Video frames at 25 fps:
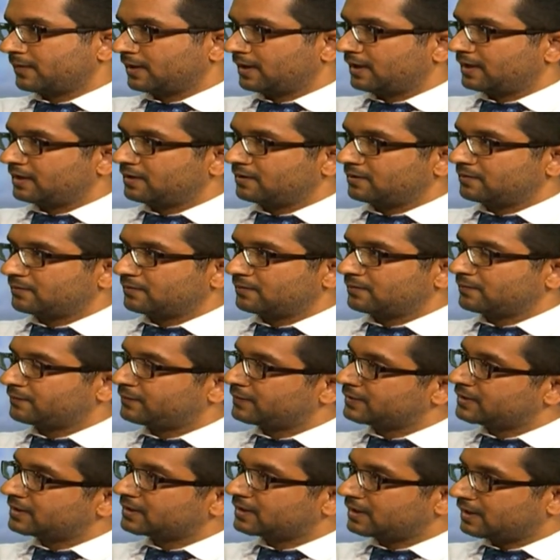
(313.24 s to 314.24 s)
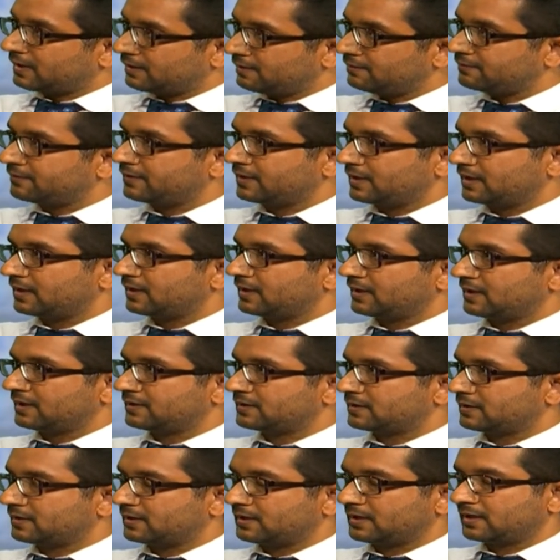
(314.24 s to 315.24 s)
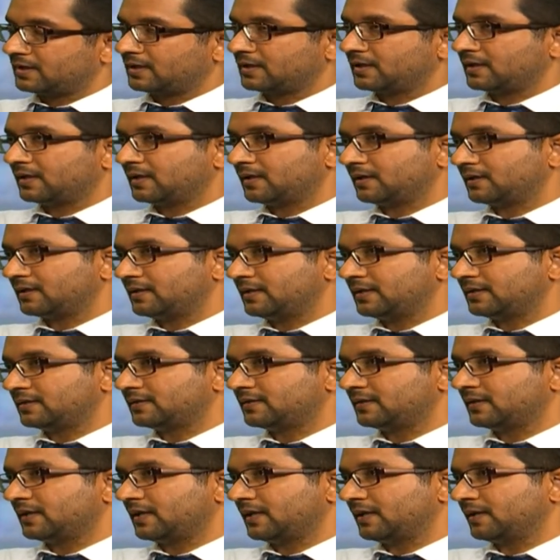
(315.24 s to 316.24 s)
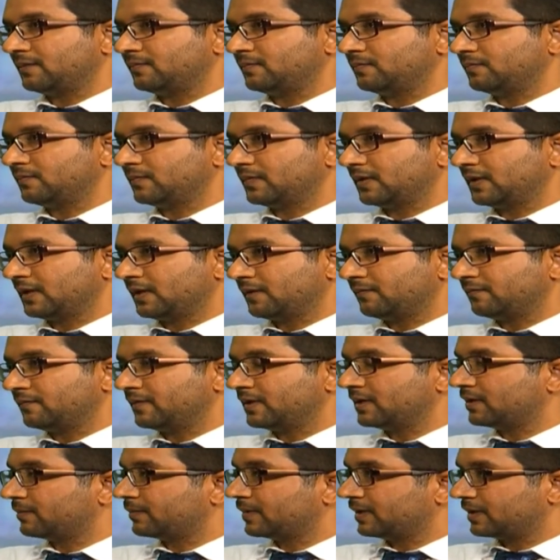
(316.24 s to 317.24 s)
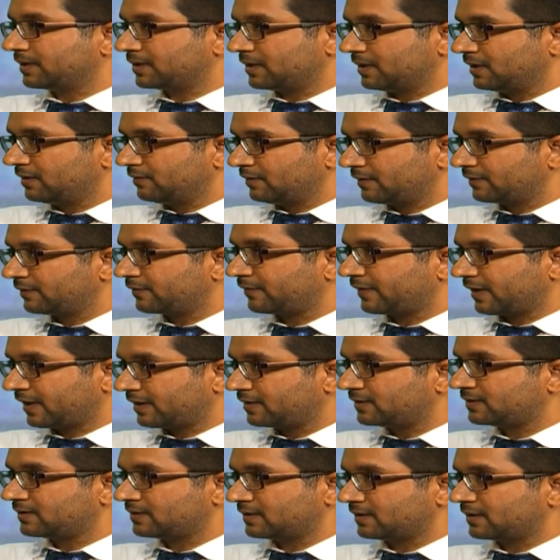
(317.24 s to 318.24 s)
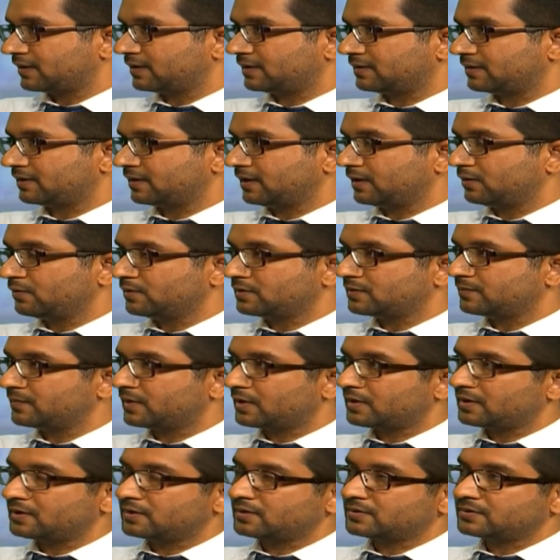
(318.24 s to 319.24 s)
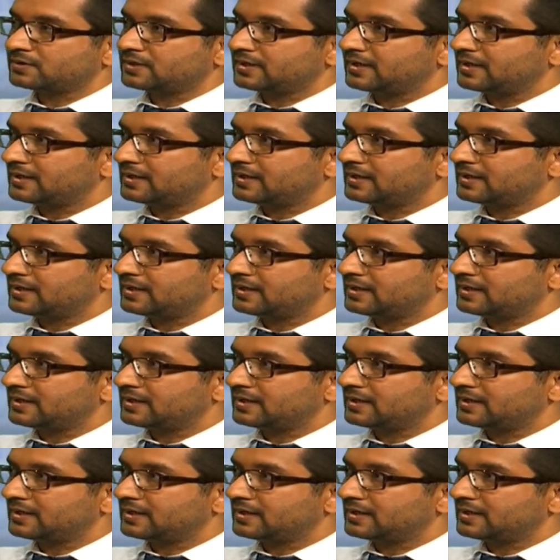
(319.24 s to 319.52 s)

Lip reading: And for the country, as let's say, if when the person develops a fracture, it's a huge burden on the